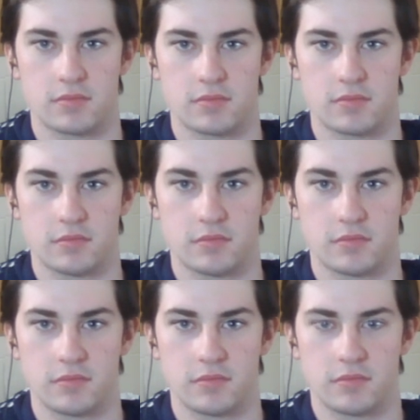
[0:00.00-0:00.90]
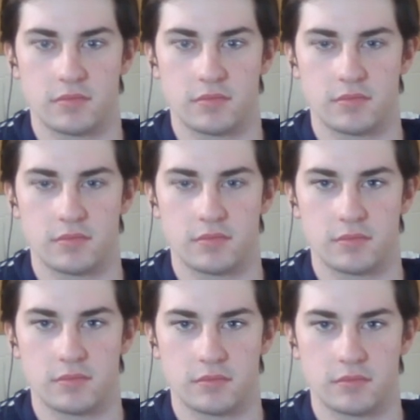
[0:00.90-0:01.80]

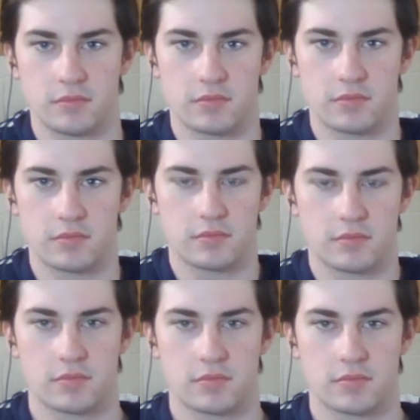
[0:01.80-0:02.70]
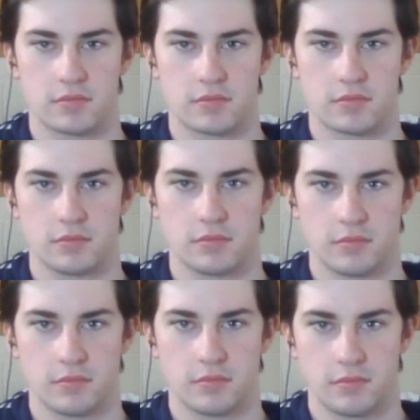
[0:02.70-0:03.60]

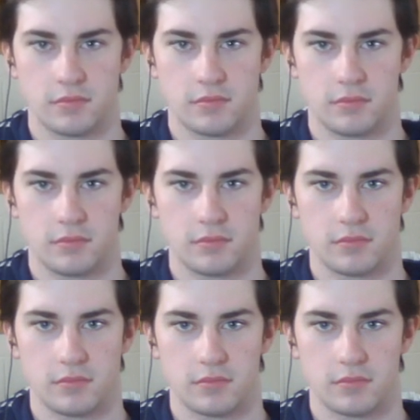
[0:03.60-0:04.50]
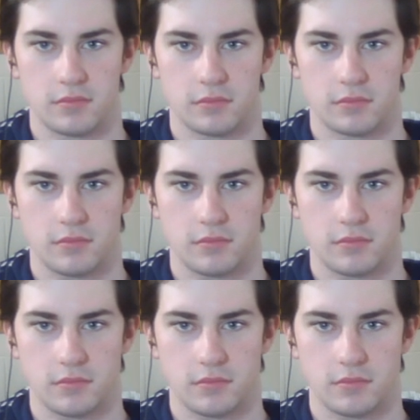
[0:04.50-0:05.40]

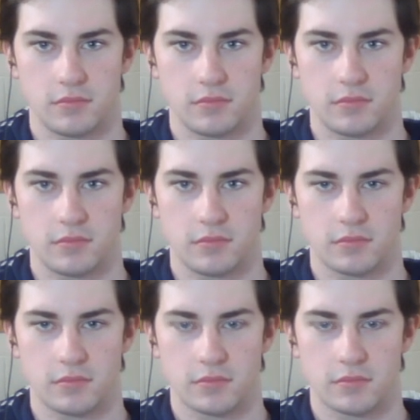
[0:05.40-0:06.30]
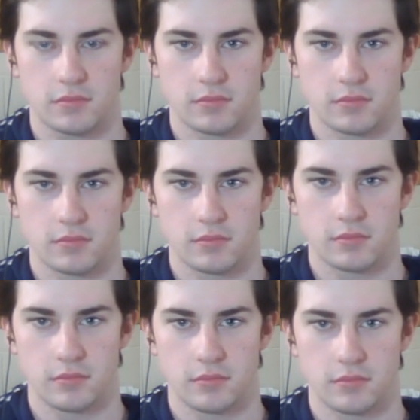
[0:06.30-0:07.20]

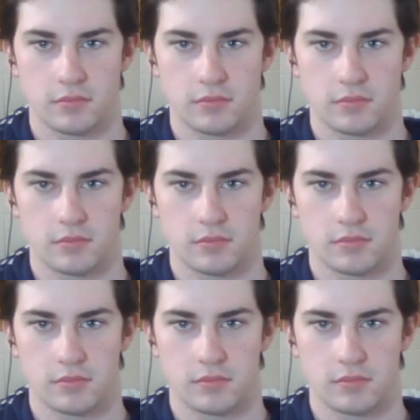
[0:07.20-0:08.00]
No words are spoken by the person on screen.